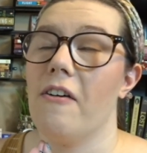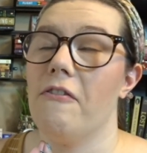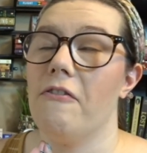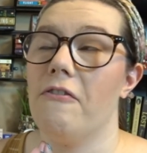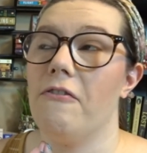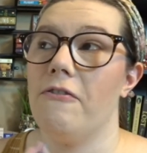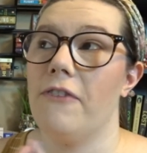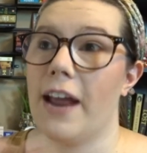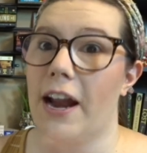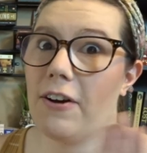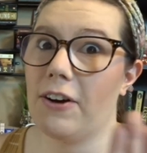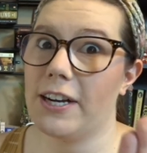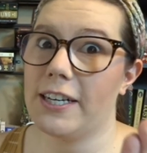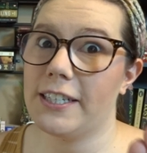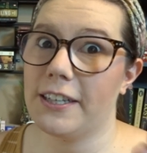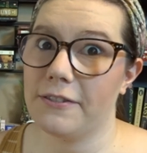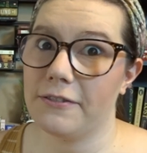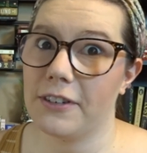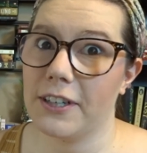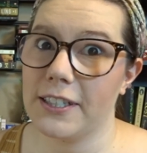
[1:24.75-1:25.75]
very
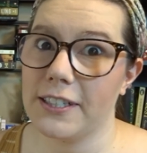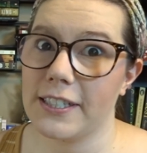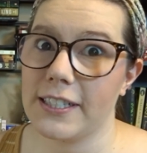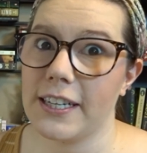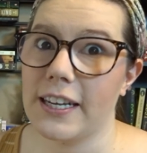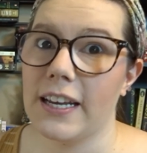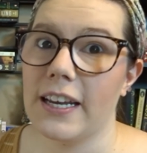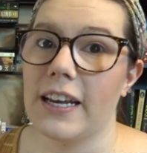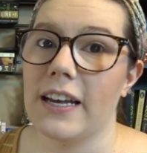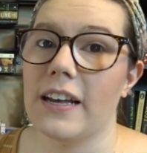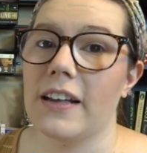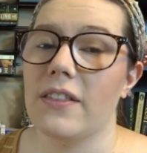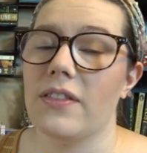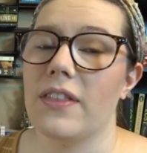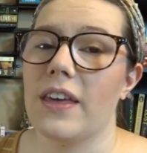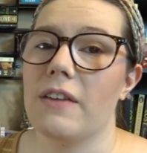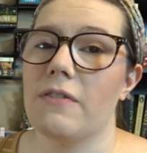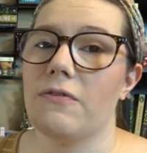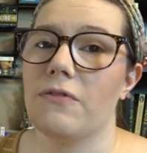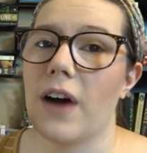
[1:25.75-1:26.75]
different.
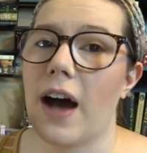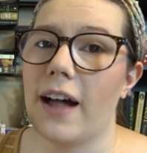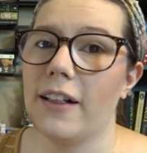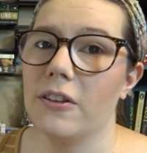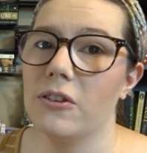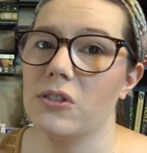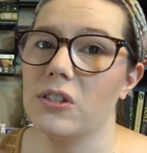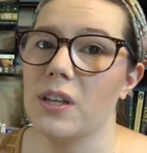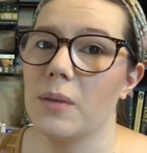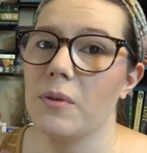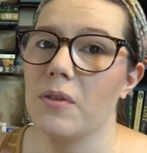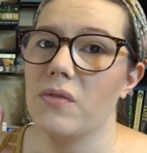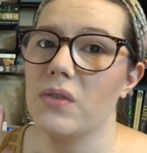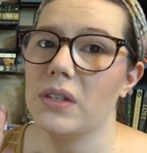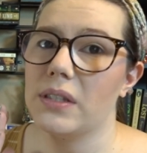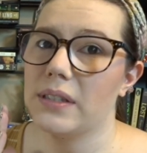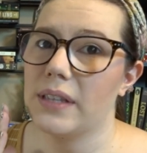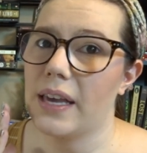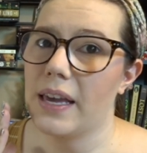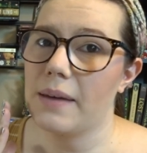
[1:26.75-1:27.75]
They follow some of
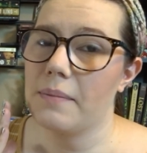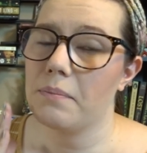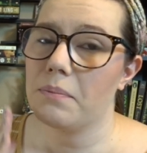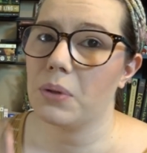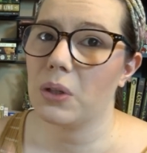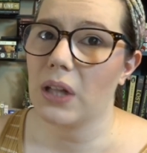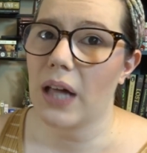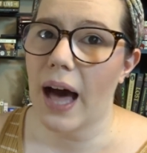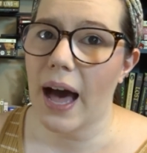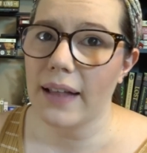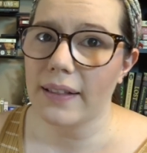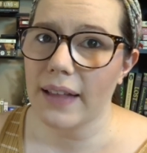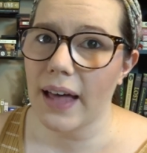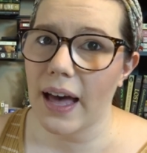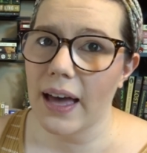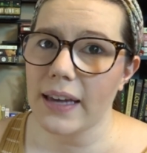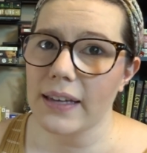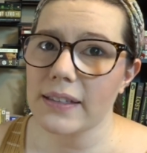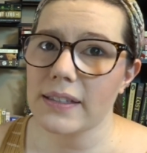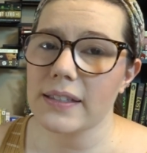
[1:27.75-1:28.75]
the same plot
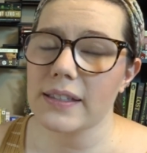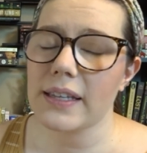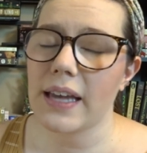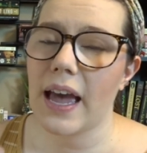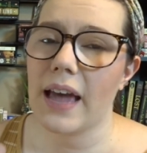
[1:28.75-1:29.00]
lines